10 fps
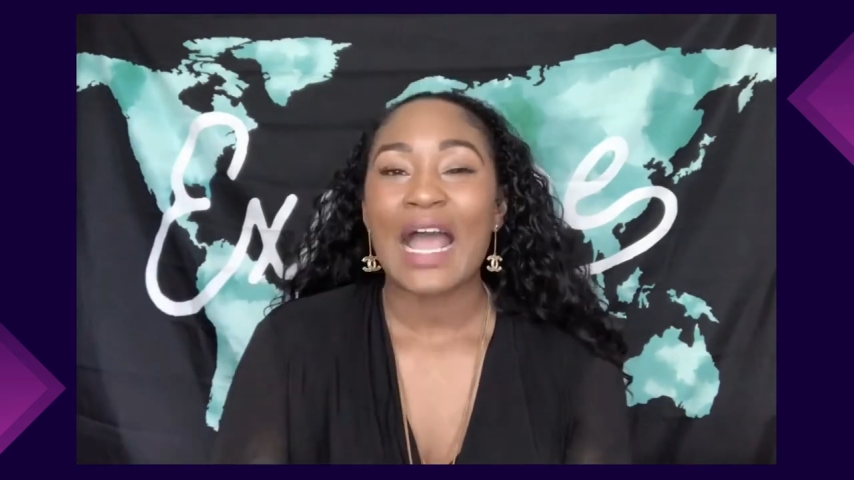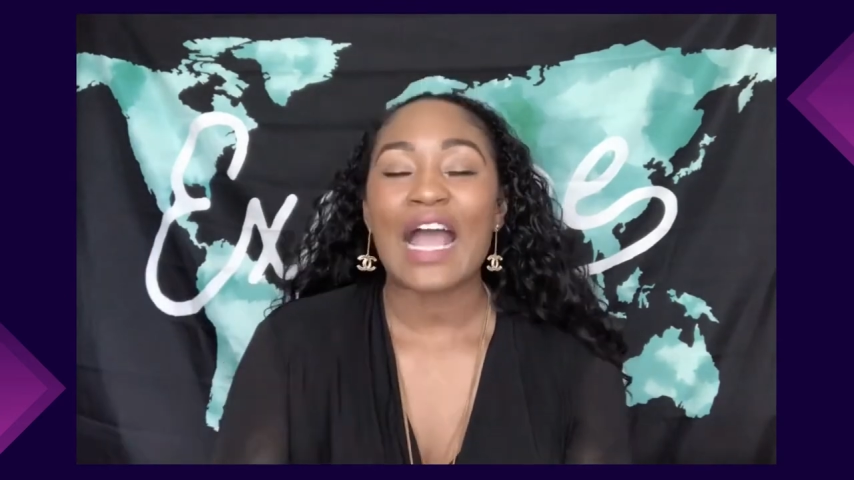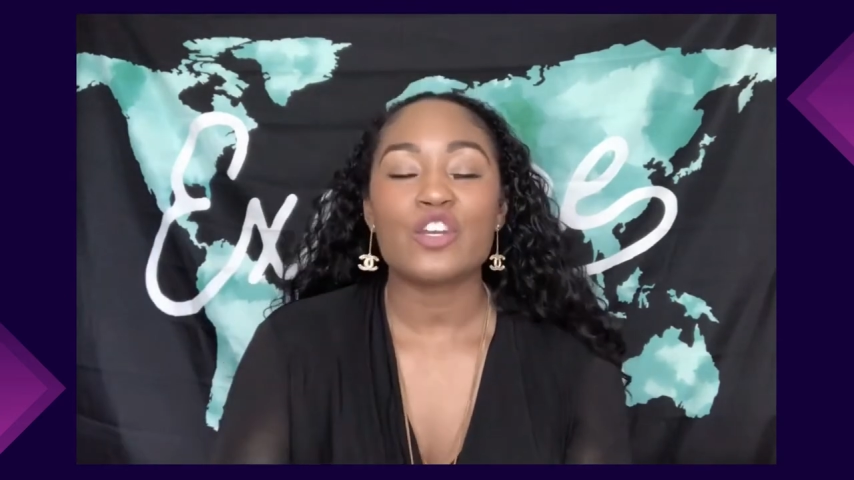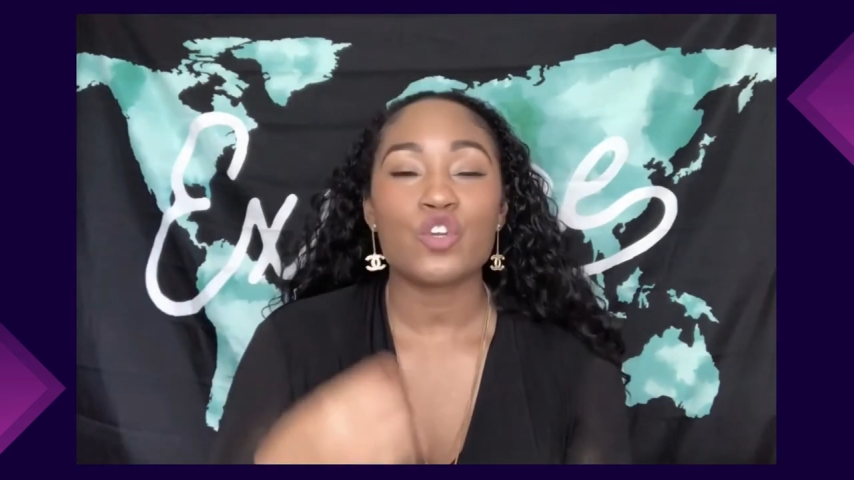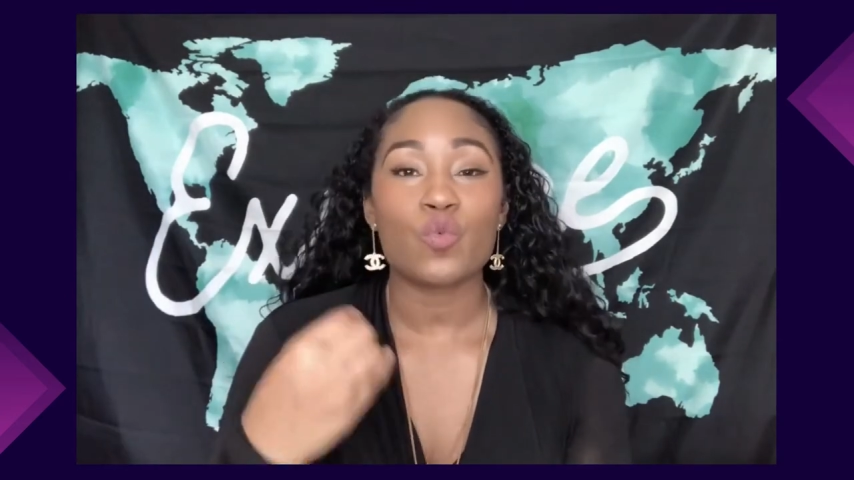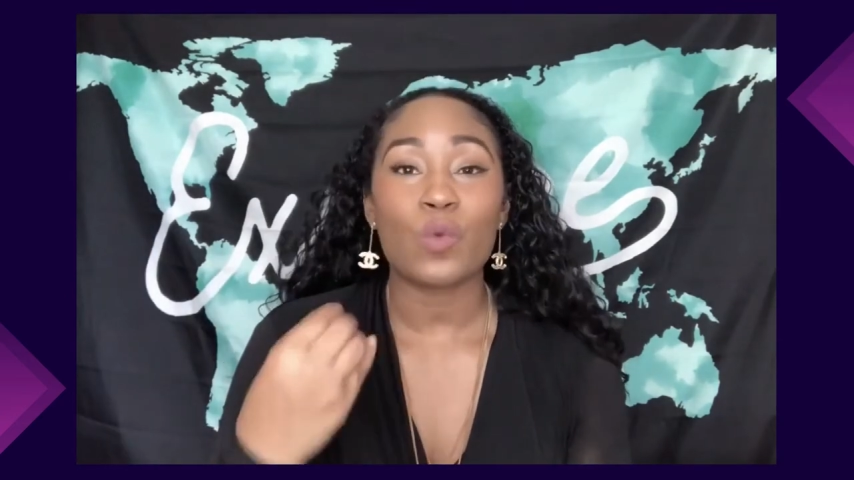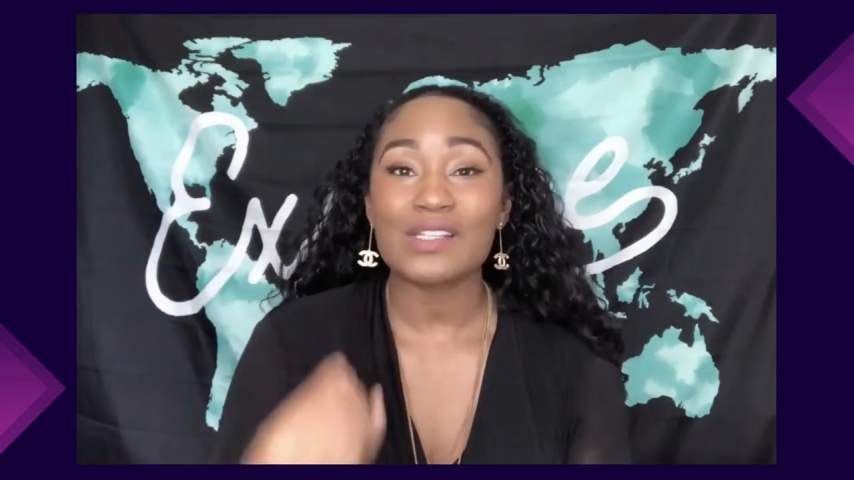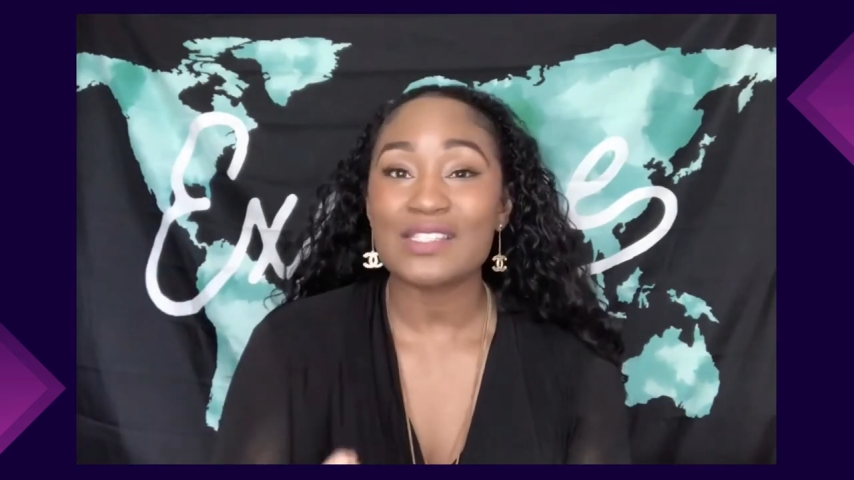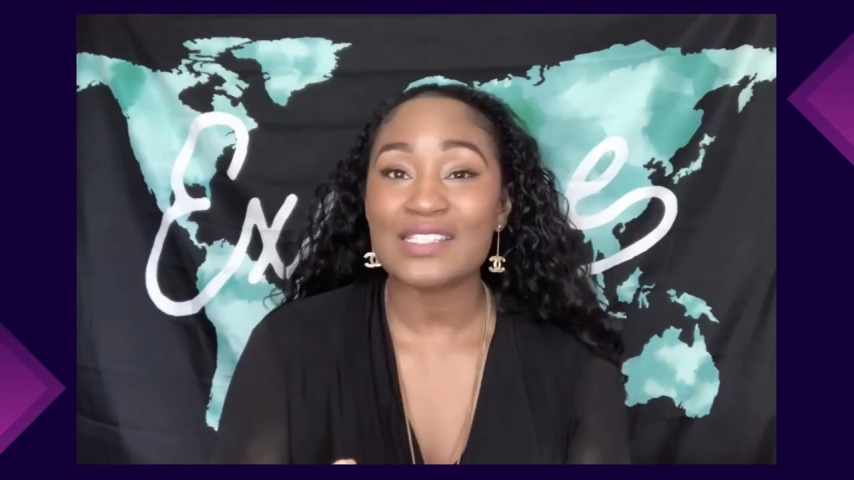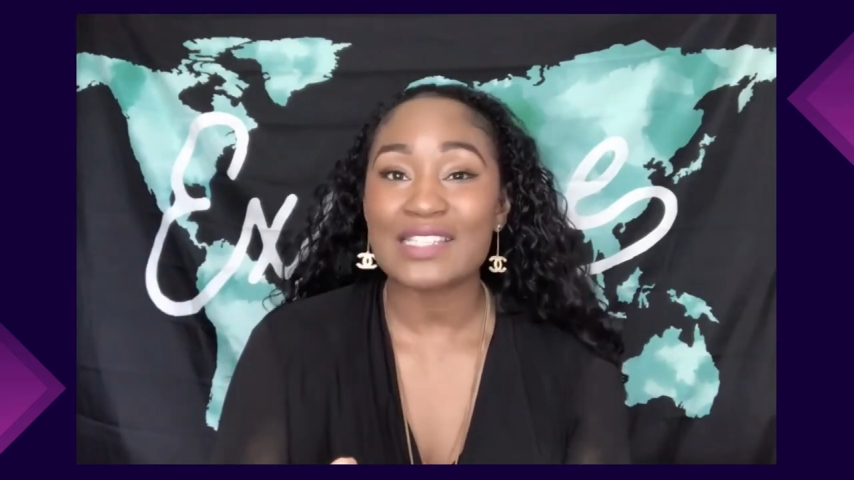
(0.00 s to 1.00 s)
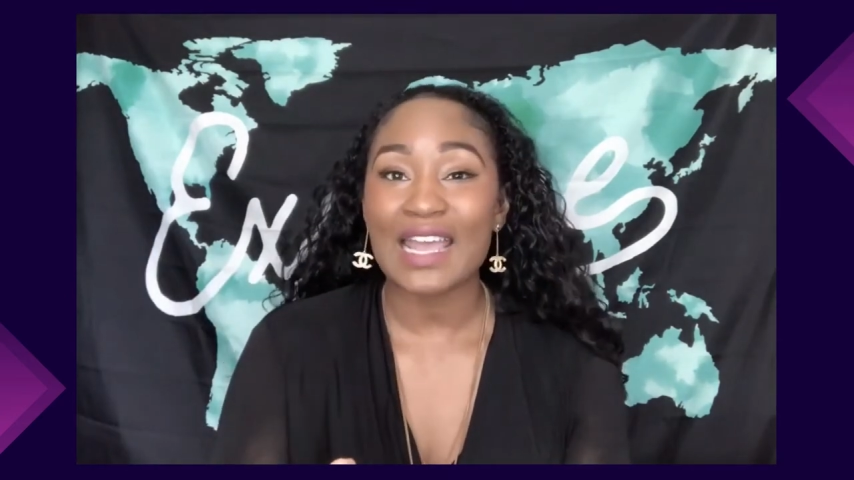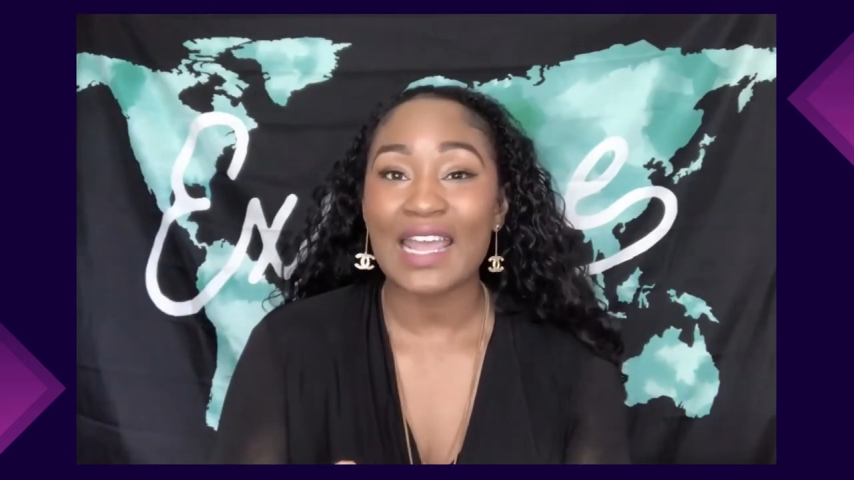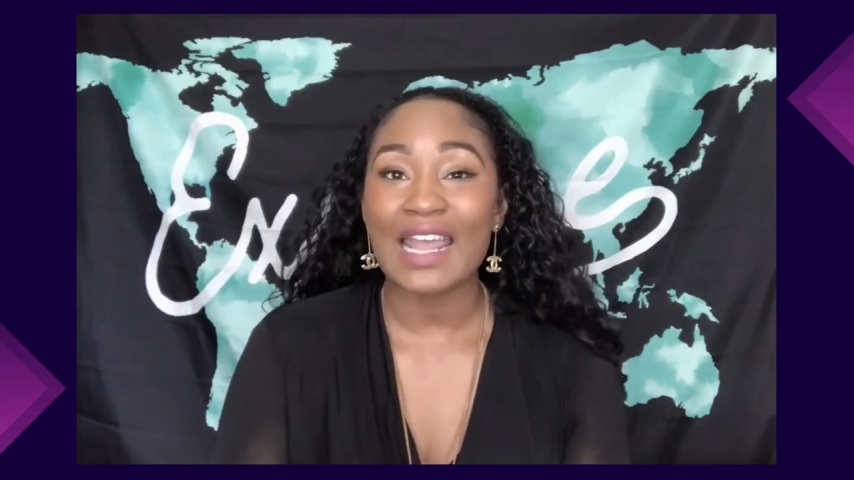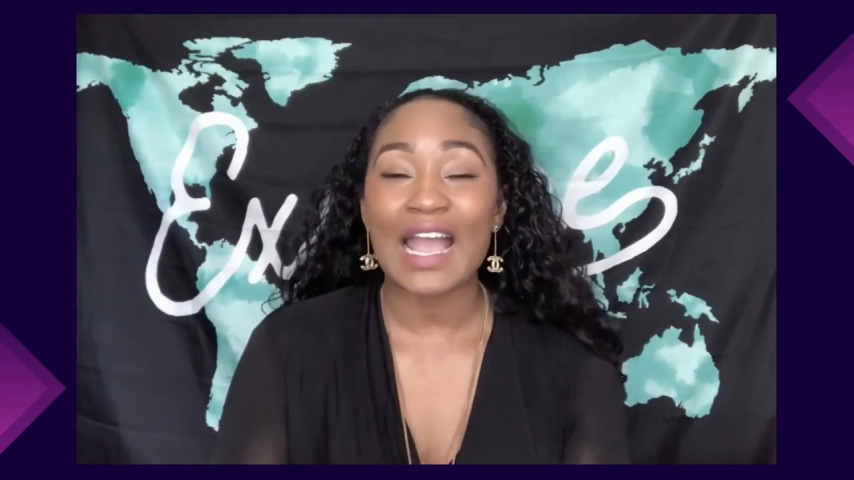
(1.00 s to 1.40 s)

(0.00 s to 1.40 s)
I knew what to say.